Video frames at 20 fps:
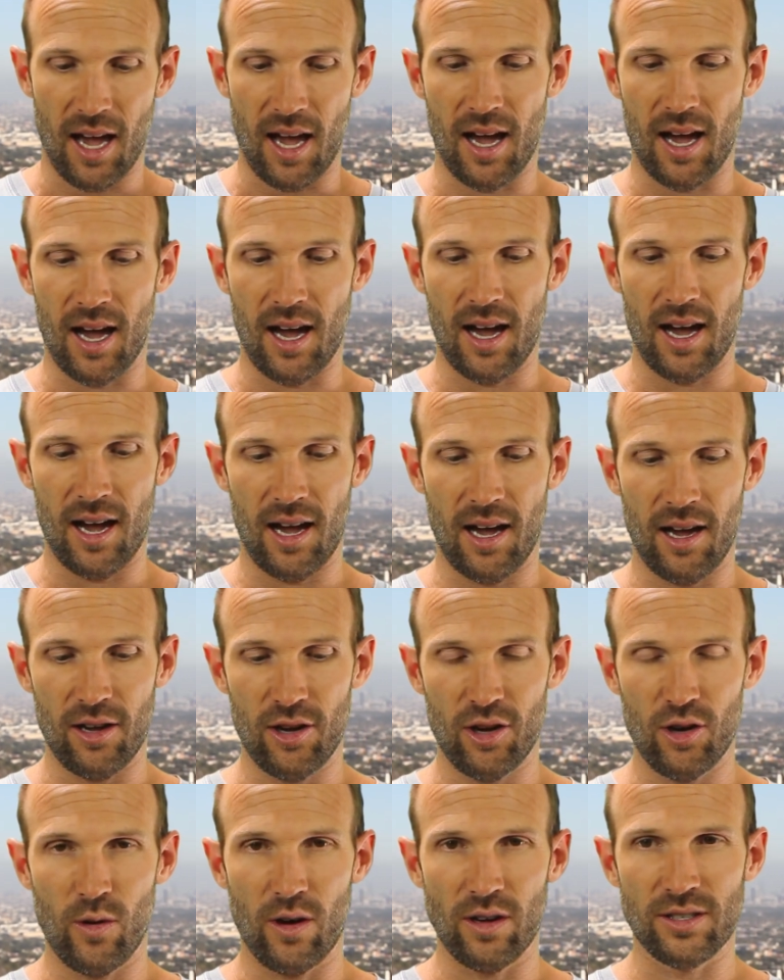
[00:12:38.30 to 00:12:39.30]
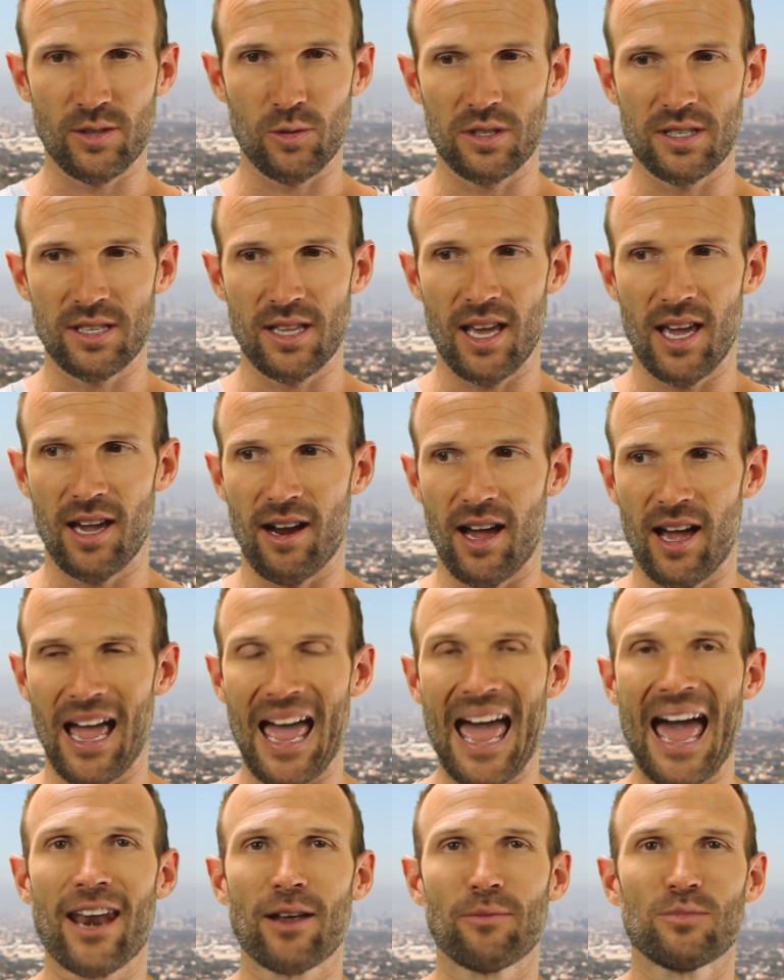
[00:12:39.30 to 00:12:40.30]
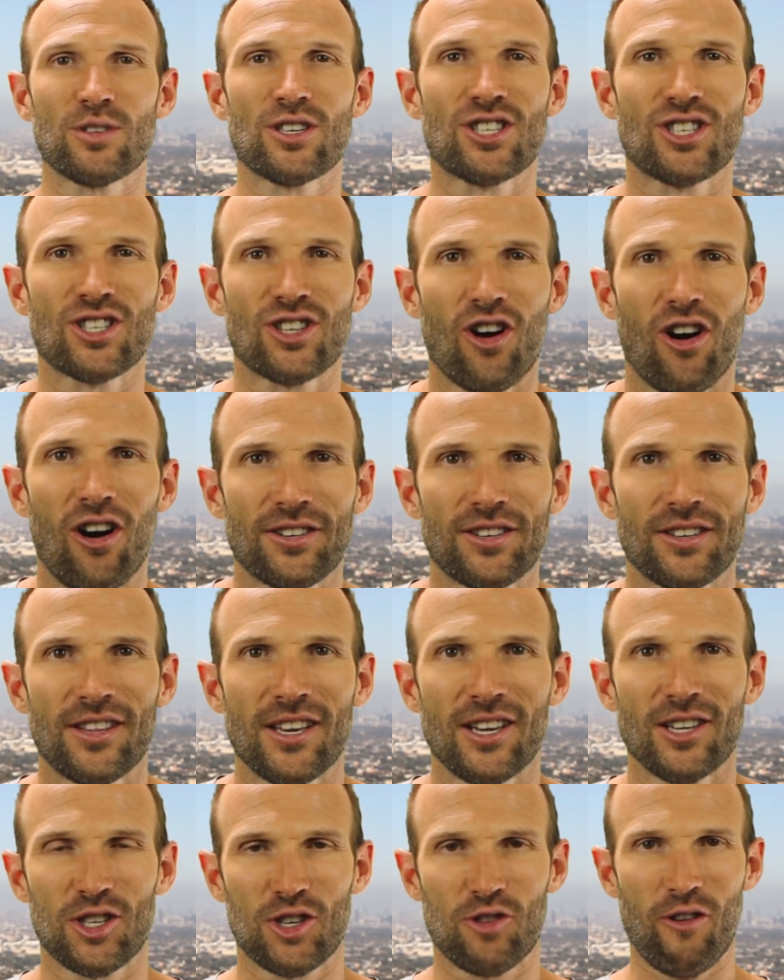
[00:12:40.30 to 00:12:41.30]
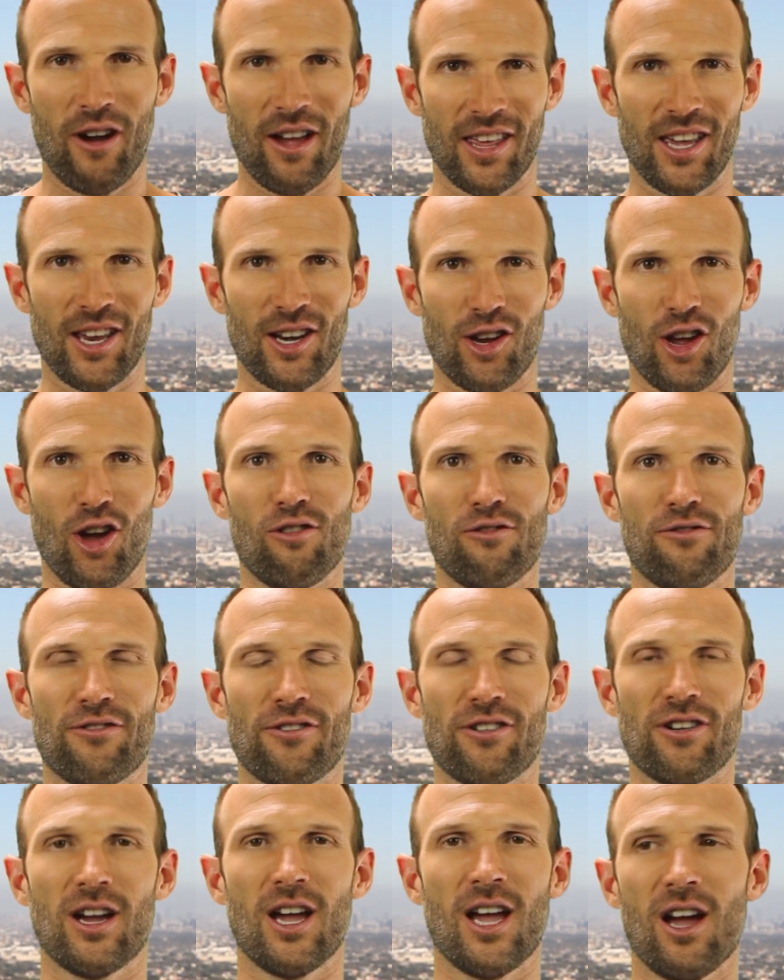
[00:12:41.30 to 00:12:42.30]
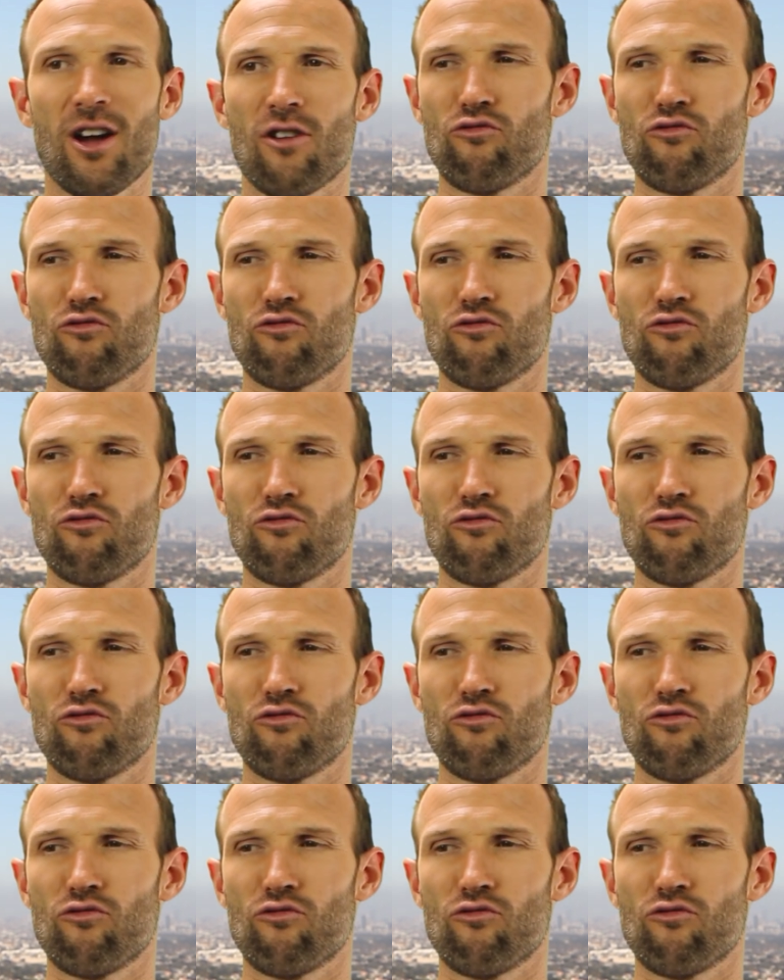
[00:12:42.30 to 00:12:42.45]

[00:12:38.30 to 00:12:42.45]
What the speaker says: who else was there? Adam Scott, the Australian golfer.